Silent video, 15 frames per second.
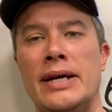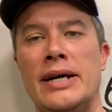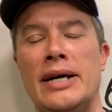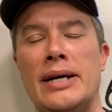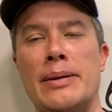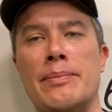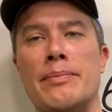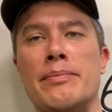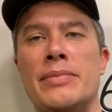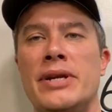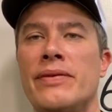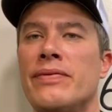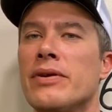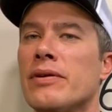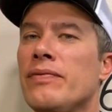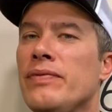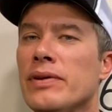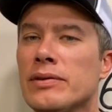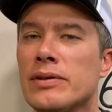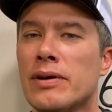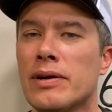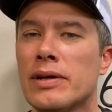But if you're a
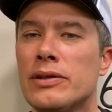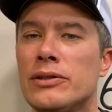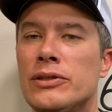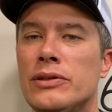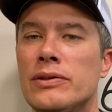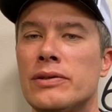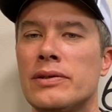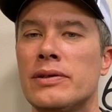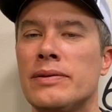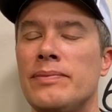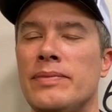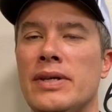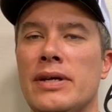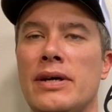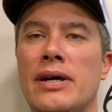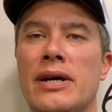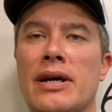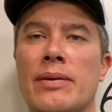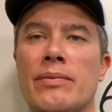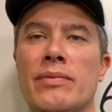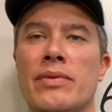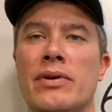field target shooter,
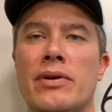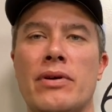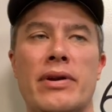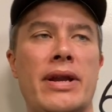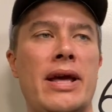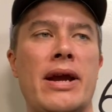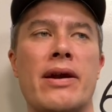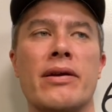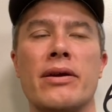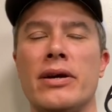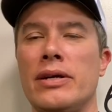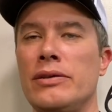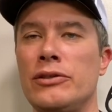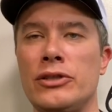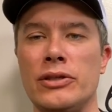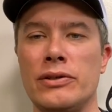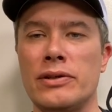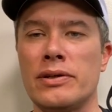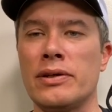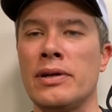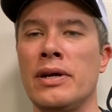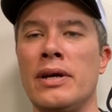or an air gun
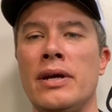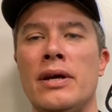shooter,